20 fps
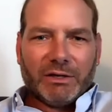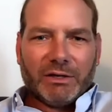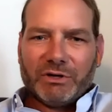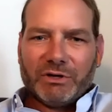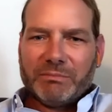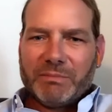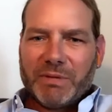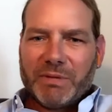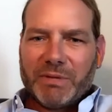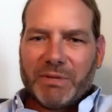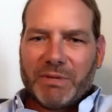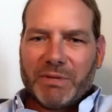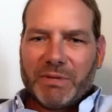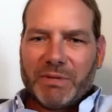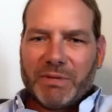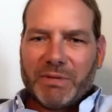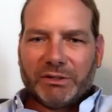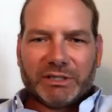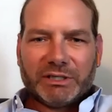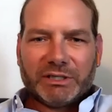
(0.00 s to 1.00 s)
low to middle
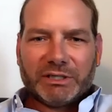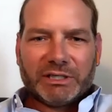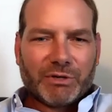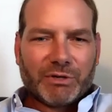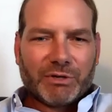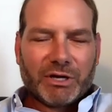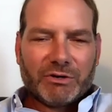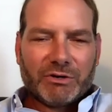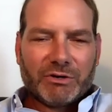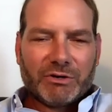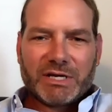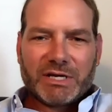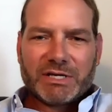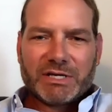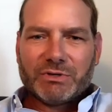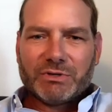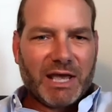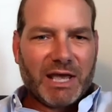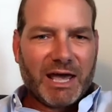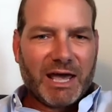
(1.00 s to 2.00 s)
income countries
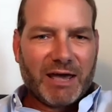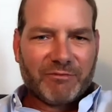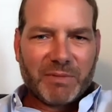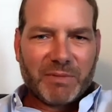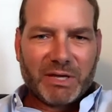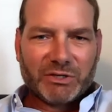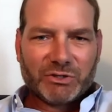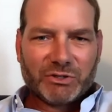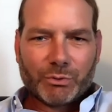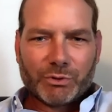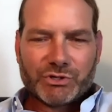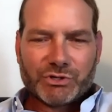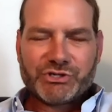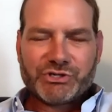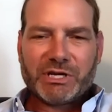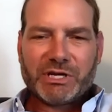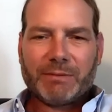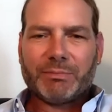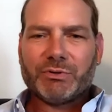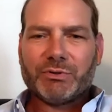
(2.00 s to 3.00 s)
who didn't have
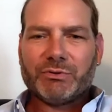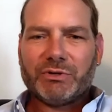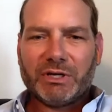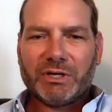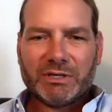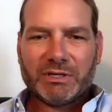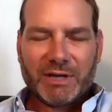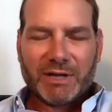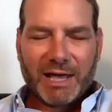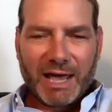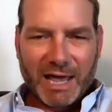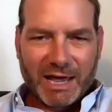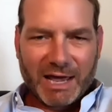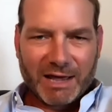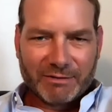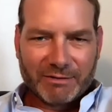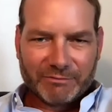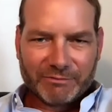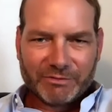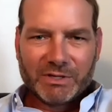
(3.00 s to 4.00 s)
mentorship, who didn't
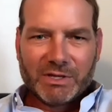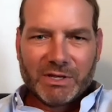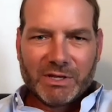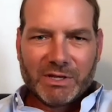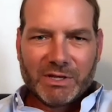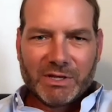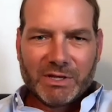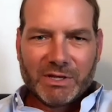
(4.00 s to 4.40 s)
have